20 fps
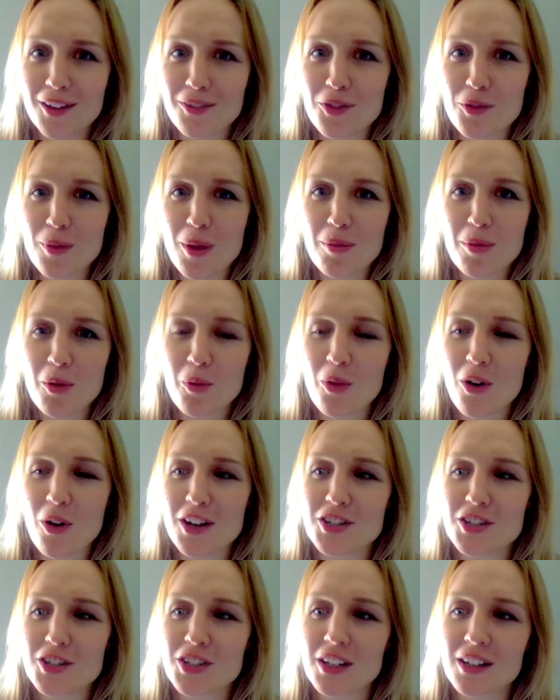if you may be
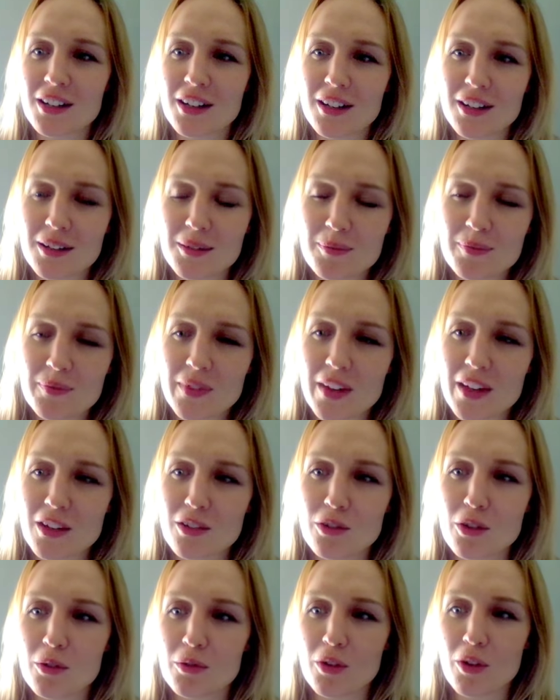watching um, and
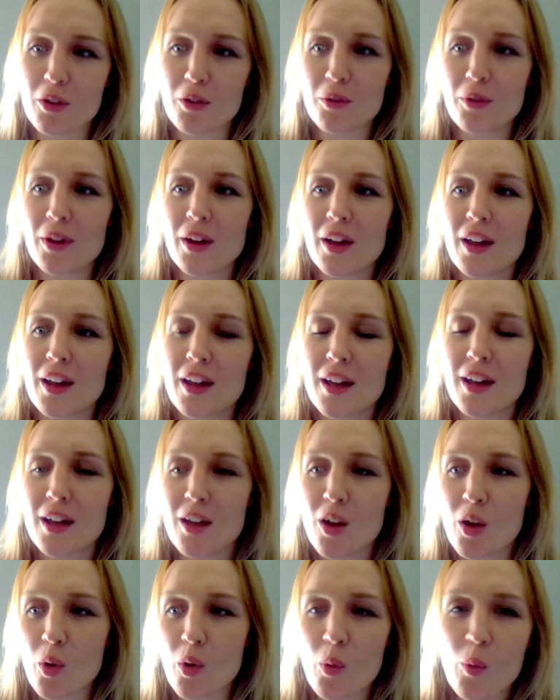you don't know
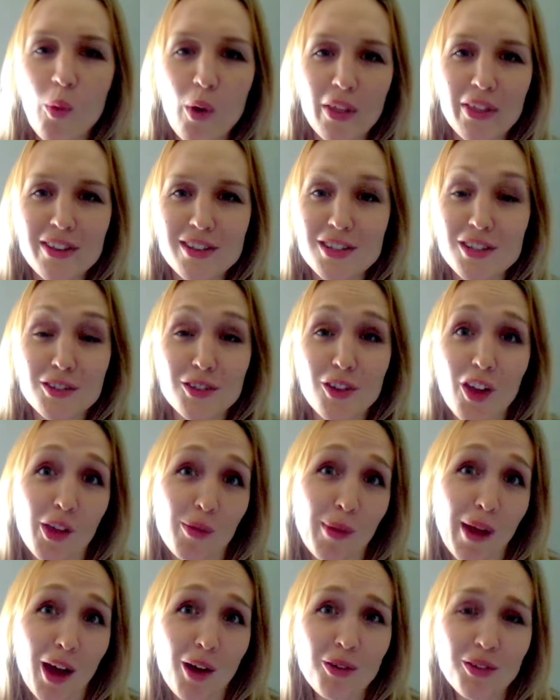what this is all
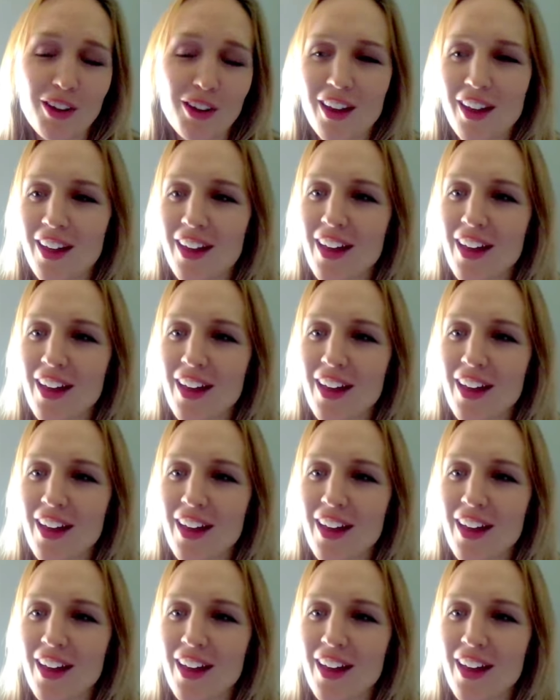about,